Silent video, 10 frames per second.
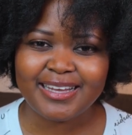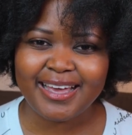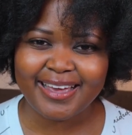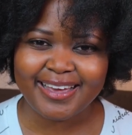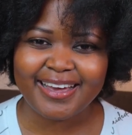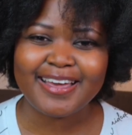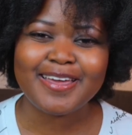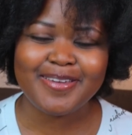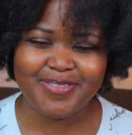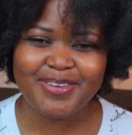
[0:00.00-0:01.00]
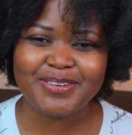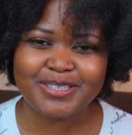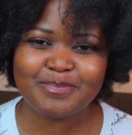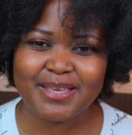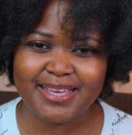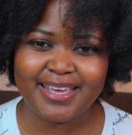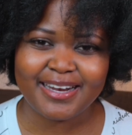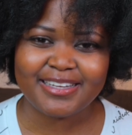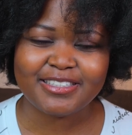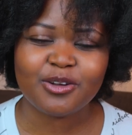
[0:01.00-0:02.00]
Like if you speak
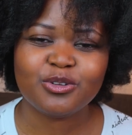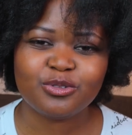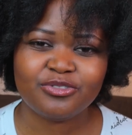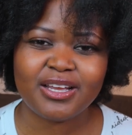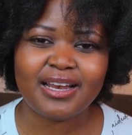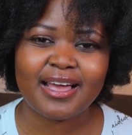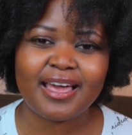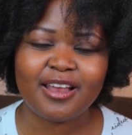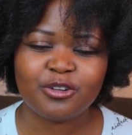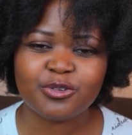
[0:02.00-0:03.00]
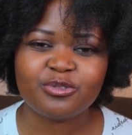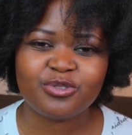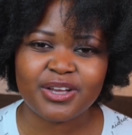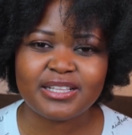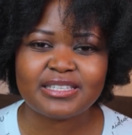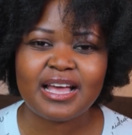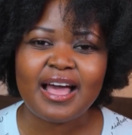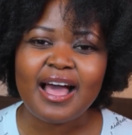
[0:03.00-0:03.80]
English, you're going to find like a lot of words